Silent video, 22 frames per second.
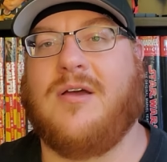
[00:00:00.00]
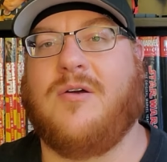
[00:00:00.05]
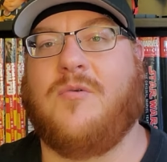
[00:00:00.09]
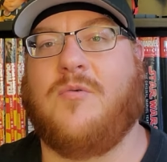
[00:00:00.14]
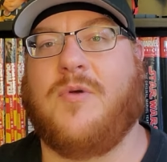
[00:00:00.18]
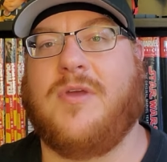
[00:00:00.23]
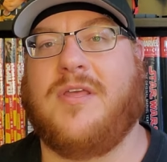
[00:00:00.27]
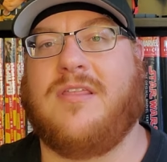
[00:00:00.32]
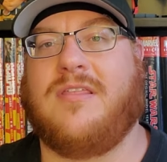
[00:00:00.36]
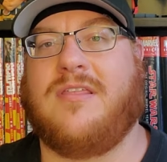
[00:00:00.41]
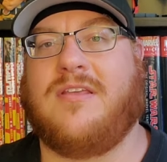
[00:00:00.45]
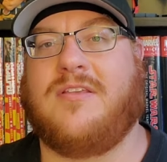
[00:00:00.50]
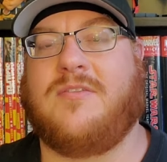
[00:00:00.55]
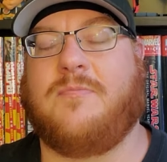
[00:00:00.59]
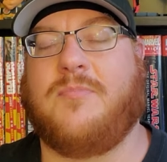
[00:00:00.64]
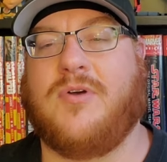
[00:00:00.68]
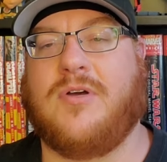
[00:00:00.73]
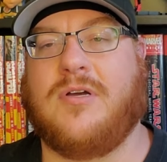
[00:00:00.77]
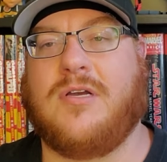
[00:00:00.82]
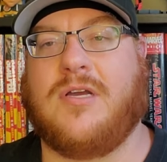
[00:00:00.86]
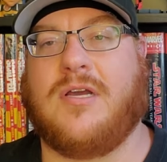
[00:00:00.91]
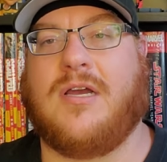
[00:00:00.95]
with this
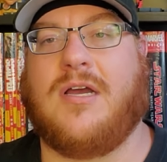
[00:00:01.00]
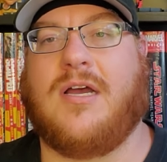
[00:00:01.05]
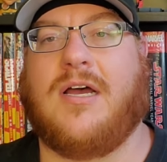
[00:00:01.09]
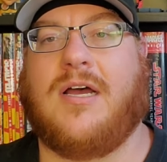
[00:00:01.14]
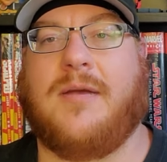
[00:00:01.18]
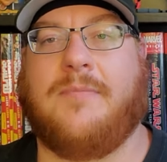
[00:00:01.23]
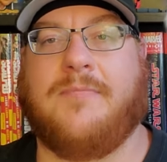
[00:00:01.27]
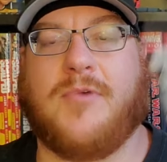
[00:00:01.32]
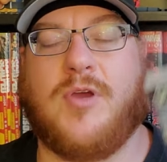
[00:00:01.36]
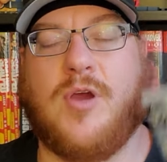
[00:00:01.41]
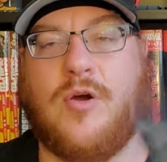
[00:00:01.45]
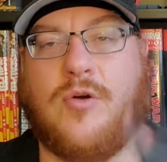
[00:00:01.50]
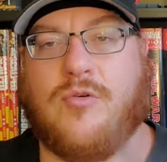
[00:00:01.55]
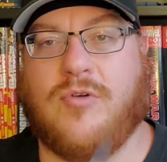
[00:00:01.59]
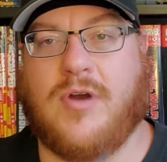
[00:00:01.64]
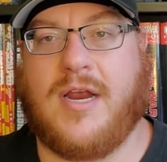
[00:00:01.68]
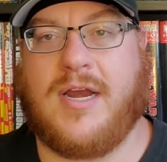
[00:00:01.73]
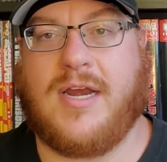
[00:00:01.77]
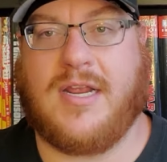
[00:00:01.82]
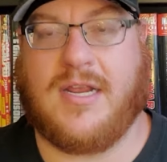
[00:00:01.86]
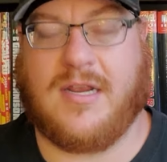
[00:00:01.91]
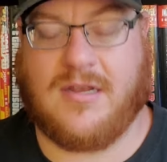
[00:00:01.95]
book,
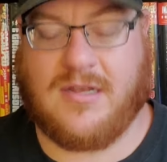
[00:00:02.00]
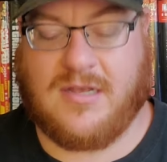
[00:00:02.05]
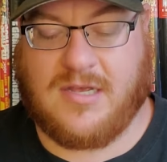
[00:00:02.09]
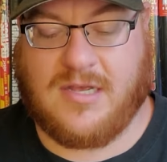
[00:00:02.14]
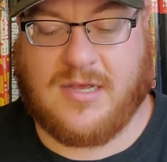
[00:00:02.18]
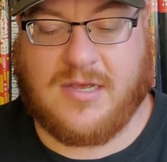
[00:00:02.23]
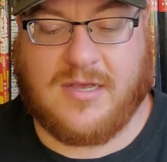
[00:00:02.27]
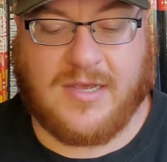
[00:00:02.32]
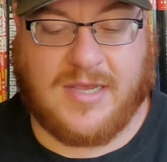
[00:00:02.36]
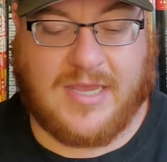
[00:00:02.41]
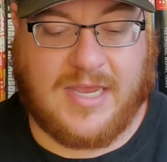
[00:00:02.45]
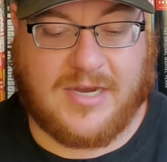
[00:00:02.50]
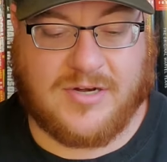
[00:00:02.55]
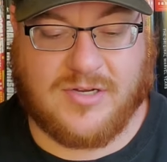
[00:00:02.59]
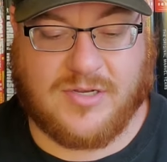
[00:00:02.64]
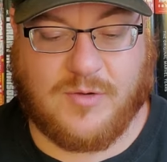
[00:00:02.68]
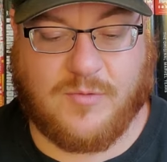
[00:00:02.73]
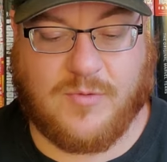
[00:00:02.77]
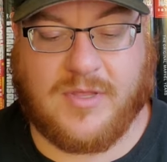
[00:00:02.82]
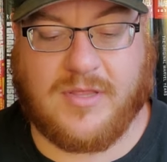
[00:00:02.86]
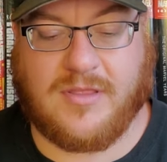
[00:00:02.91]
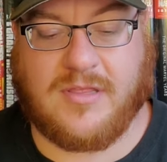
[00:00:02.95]
co-writing
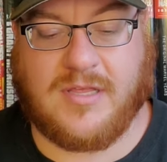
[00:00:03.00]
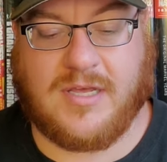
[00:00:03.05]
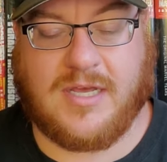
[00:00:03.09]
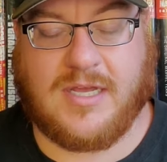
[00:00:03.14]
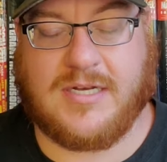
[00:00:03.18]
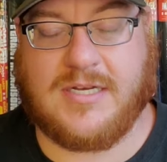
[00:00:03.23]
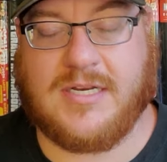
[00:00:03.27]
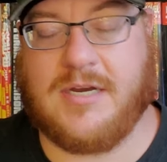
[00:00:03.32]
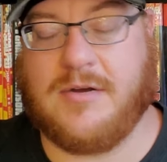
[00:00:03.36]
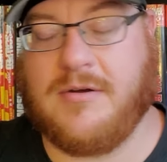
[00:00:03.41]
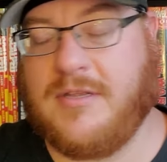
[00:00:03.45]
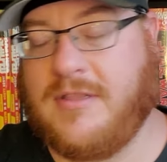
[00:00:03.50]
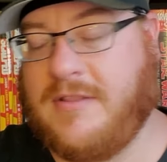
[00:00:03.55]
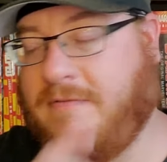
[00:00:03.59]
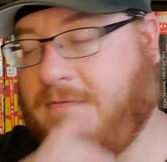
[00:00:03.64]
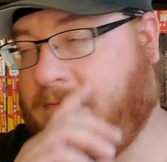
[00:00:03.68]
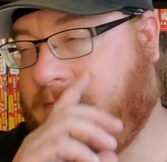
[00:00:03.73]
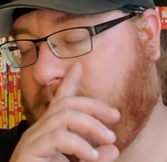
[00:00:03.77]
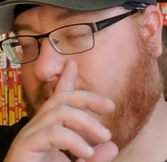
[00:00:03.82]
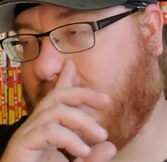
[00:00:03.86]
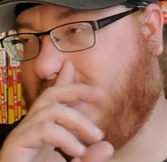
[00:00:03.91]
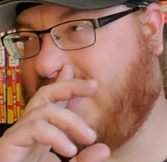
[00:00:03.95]
occasionally with Tyrion
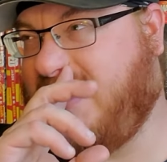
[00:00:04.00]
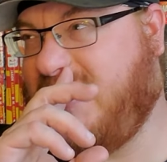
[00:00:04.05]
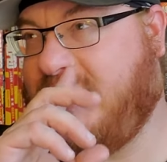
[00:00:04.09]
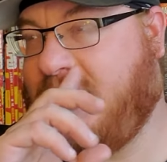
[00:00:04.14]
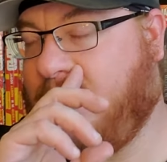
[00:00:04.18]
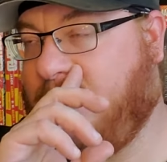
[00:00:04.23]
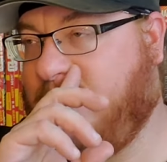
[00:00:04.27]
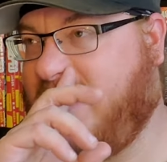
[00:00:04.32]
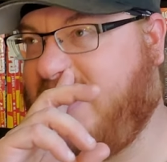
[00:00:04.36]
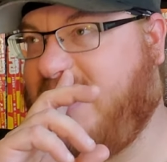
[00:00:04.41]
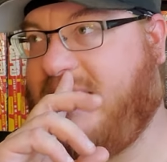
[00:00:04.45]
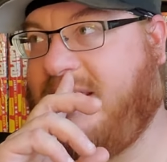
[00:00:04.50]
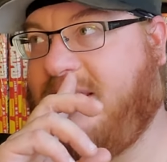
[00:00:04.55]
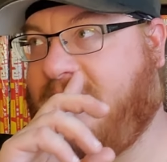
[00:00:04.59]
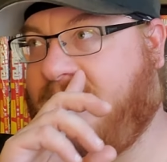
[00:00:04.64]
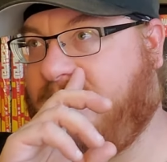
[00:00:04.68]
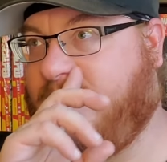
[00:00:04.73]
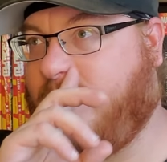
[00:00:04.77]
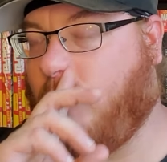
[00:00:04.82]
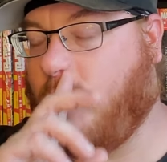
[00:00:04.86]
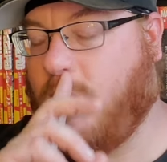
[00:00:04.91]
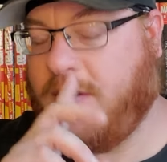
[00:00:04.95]
the
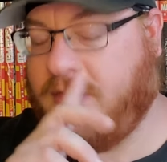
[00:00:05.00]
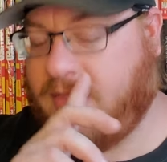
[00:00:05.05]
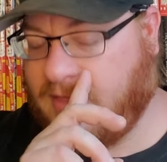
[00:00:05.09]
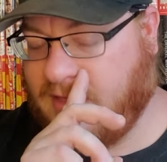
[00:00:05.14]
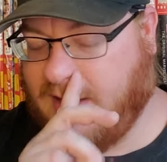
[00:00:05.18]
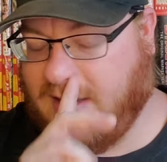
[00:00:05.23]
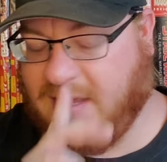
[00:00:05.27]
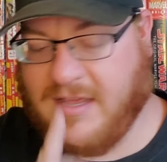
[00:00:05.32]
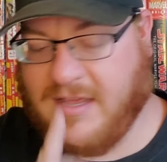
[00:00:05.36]
Fourth,